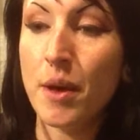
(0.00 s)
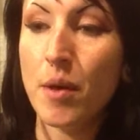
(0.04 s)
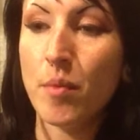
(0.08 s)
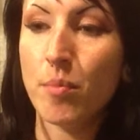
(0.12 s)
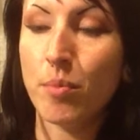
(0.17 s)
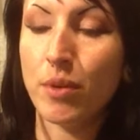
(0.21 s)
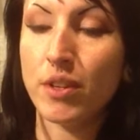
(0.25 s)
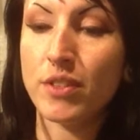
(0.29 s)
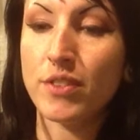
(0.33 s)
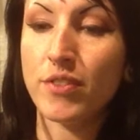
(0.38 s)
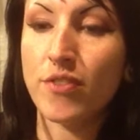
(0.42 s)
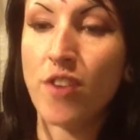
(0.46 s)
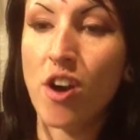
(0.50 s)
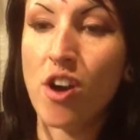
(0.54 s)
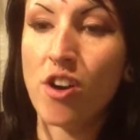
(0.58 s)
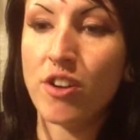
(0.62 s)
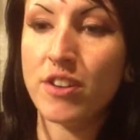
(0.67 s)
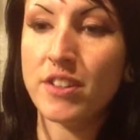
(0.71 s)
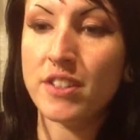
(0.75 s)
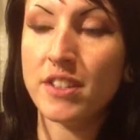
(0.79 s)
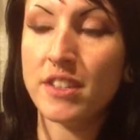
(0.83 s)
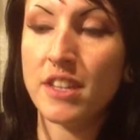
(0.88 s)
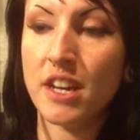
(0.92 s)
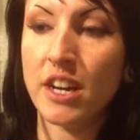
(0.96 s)
but as far
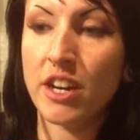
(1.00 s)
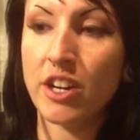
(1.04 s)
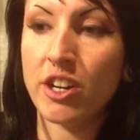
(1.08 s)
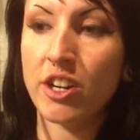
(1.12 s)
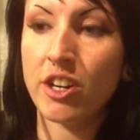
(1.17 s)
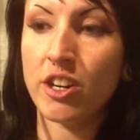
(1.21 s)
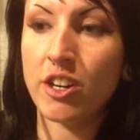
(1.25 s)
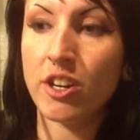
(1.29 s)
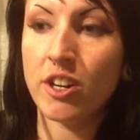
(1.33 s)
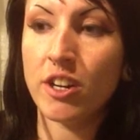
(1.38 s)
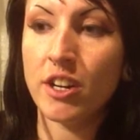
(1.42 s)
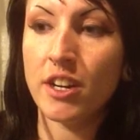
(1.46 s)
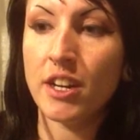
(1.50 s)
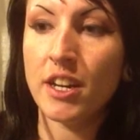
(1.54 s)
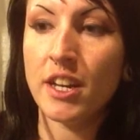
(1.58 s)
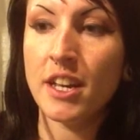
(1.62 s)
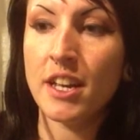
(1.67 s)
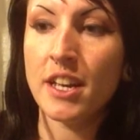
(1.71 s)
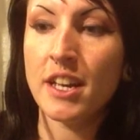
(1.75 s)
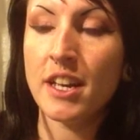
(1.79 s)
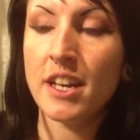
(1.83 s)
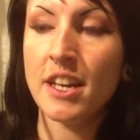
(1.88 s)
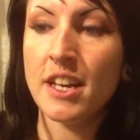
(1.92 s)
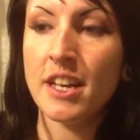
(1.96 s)
as their
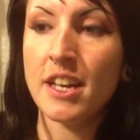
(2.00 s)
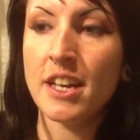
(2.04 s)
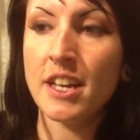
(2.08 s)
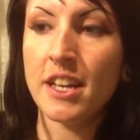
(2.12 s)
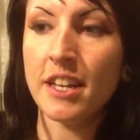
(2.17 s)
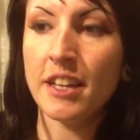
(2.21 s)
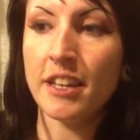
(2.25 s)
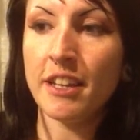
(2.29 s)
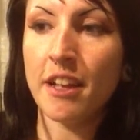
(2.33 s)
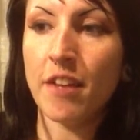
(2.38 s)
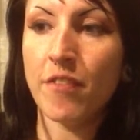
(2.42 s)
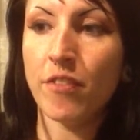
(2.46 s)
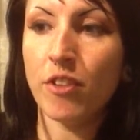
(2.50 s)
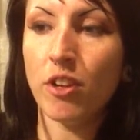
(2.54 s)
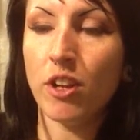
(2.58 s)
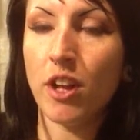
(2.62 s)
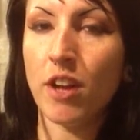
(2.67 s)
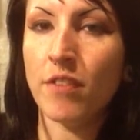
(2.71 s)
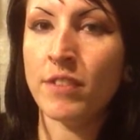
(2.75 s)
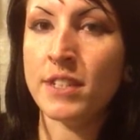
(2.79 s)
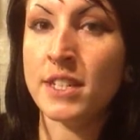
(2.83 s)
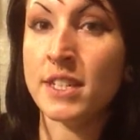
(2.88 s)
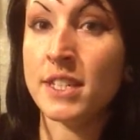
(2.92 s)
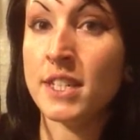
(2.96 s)
level
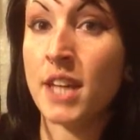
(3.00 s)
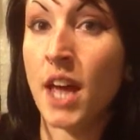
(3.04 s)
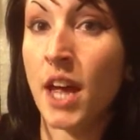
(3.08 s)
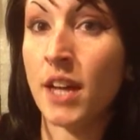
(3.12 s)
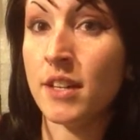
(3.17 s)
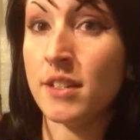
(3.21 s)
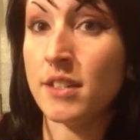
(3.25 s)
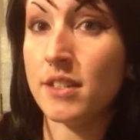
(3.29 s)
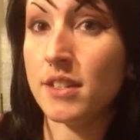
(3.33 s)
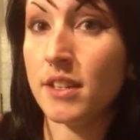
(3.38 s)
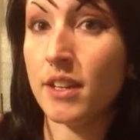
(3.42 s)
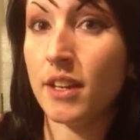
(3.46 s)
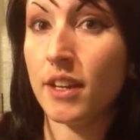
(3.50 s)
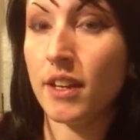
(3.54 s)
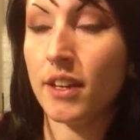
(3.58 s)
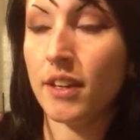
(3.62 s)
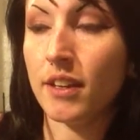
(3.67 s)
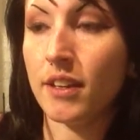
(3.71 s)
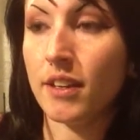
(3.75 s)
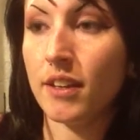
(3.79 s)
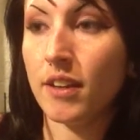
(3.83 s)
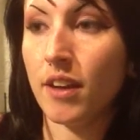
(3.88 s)
of intensity.